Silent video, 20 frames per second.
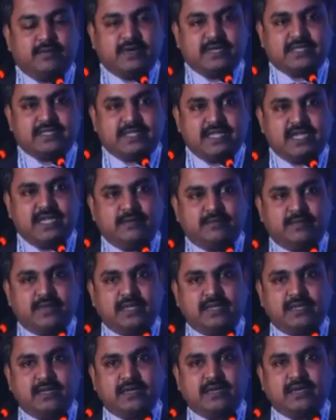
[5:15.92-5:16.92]
But seeing
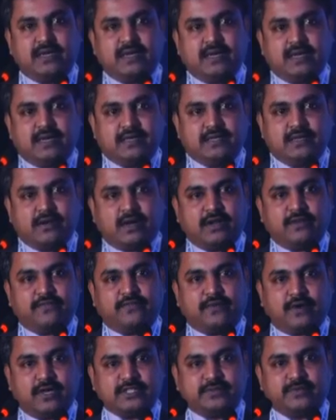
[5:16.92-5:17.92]
me, a lot
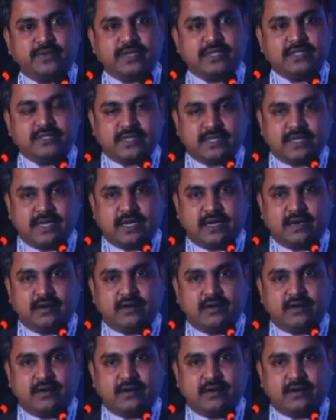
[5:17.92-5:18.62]
of hospitals